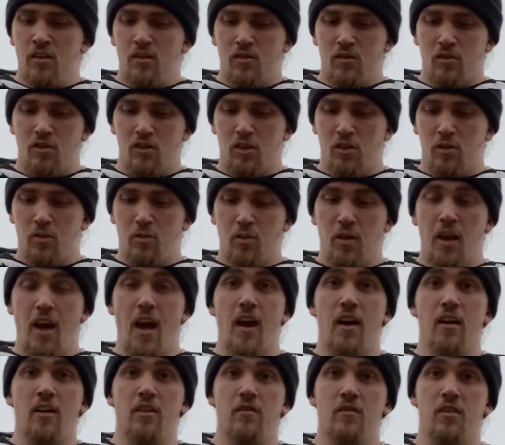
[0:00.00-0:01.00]
So yeah,
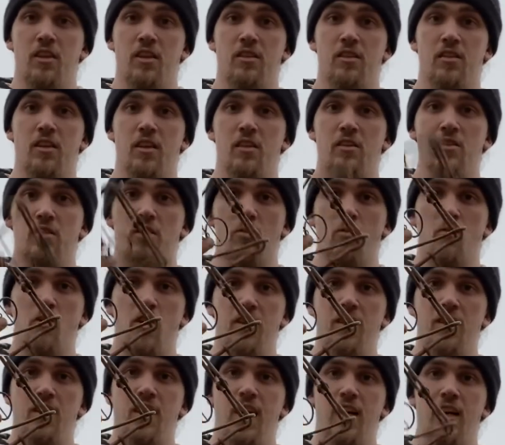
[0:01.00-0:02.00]
this is the
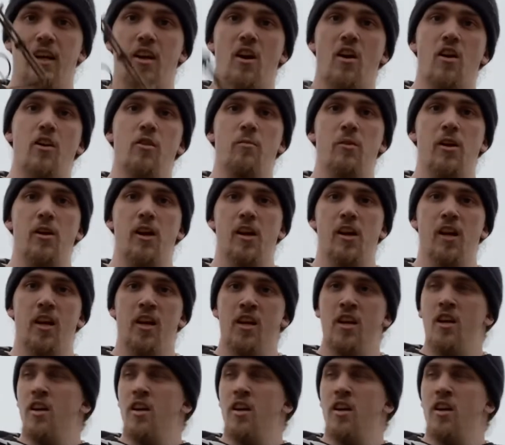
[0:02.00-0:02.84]
110 Conibear.